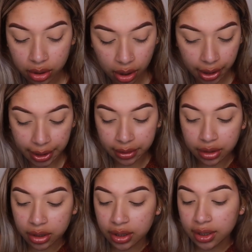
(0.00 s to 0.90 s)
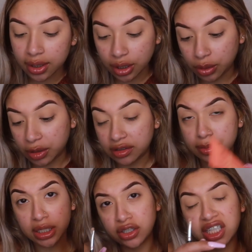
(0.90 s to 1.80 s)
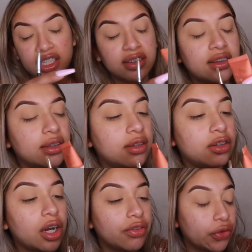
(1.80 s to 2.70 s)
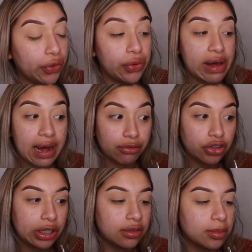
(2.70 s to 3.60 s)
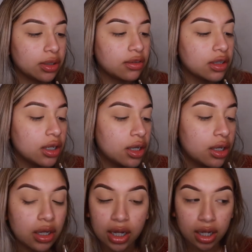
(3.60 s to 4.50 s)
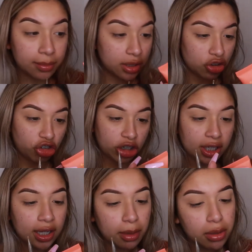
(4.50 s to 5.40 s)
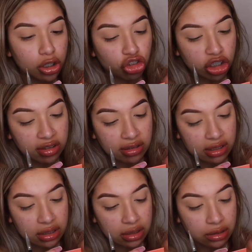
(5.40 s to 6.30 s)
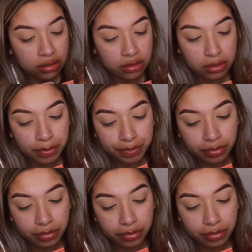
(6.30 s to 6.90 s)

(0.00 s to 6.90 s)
Alright, anyways, back to this. Sorry for the little advertisement. The shade that I purchased is